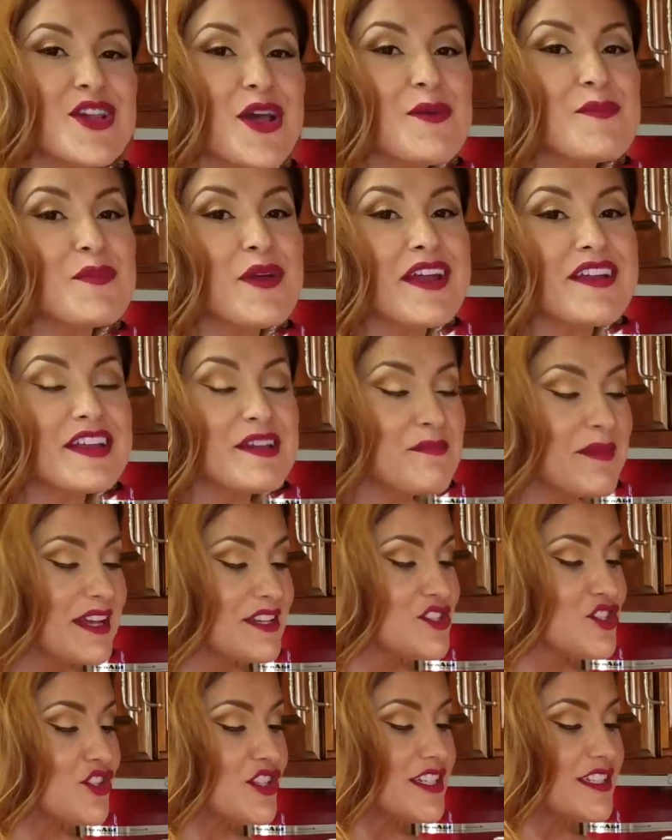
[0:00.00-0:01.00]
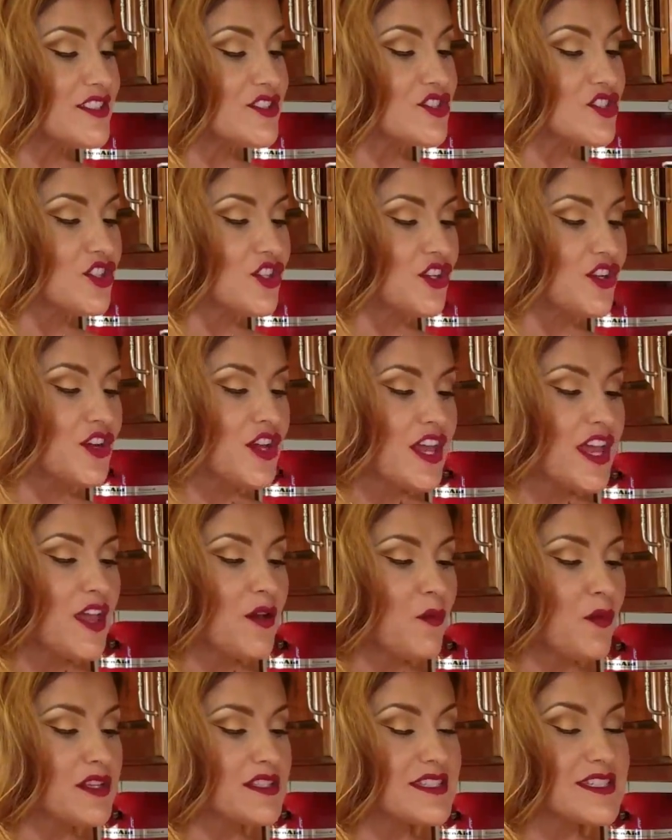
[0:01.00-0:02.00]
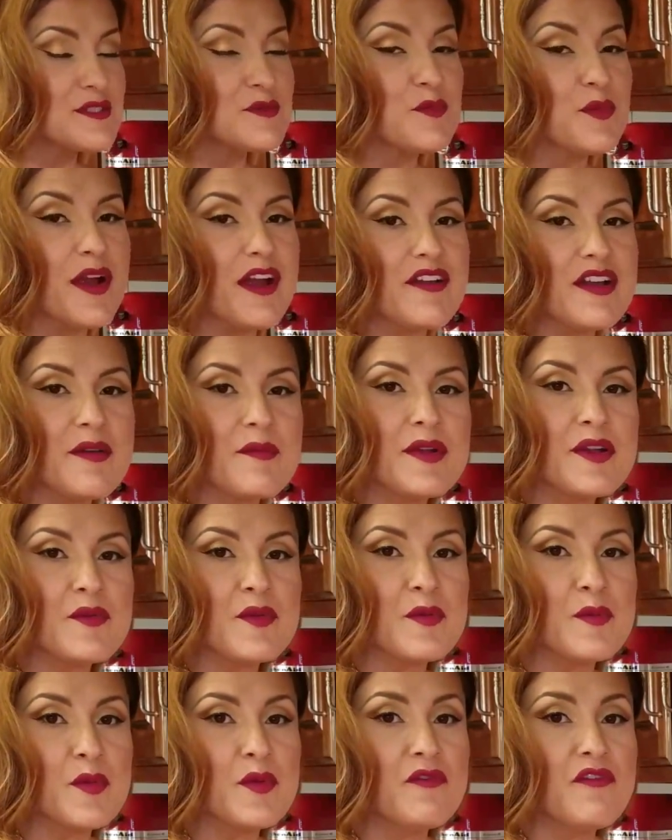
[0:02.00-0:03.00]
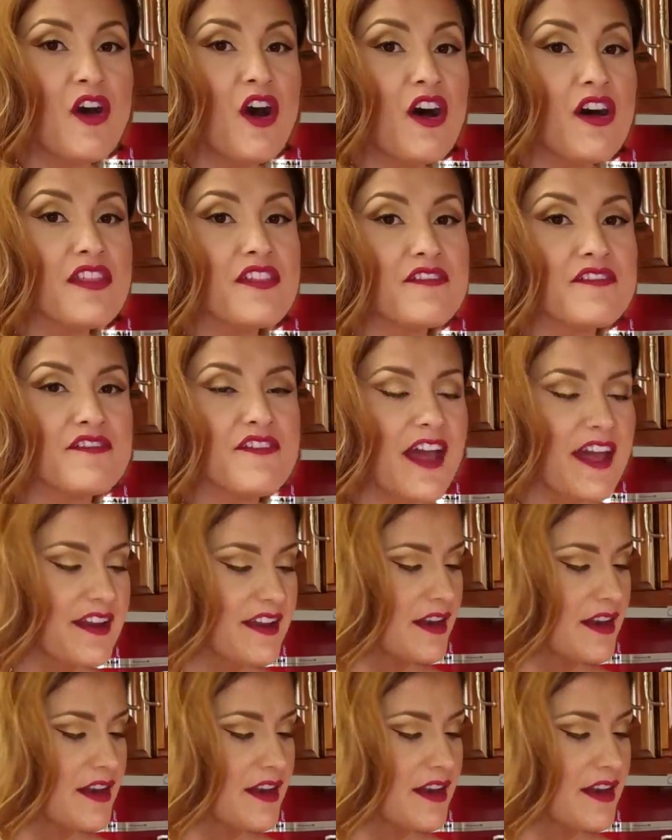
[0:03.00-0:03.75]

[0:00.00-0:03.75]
I'm browning my chorizo, and once it's brown, I'm going to remove all the fat.